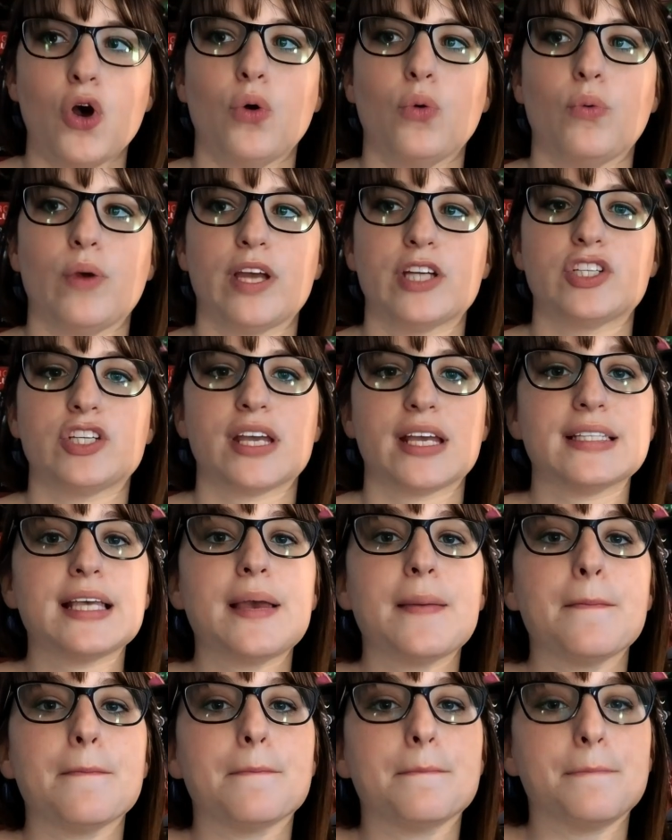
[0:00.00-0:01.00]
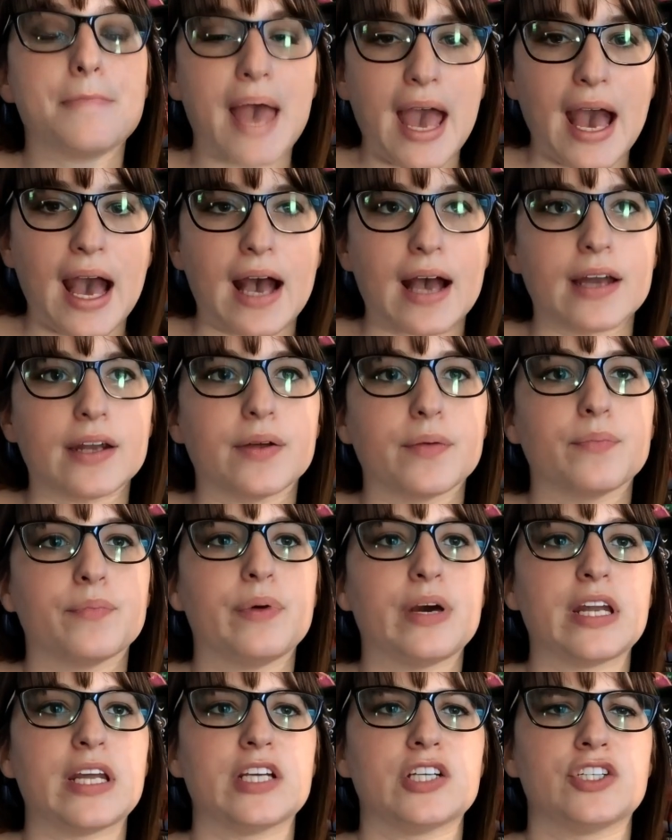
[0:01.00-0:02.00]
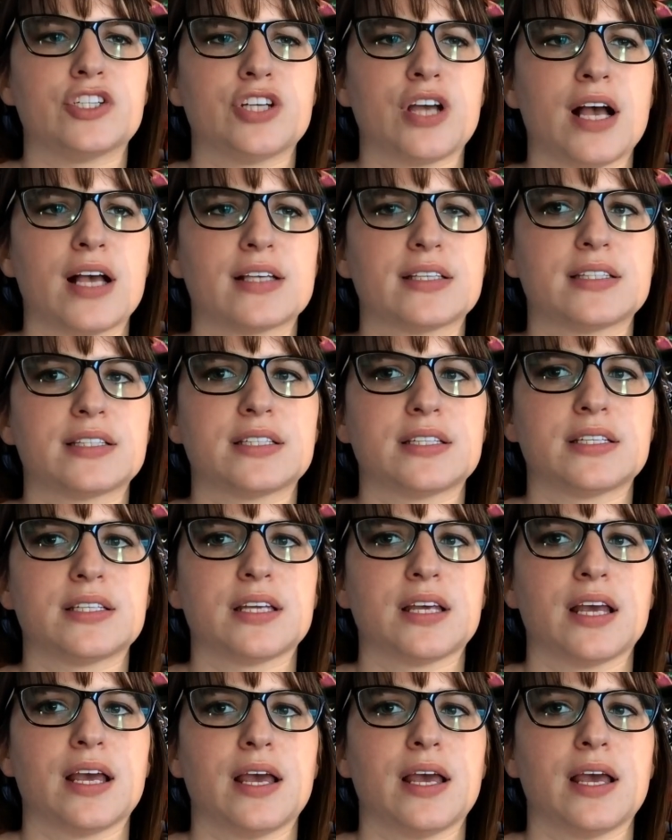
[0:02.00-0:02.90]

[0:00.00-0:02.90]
which isn't bad, but it just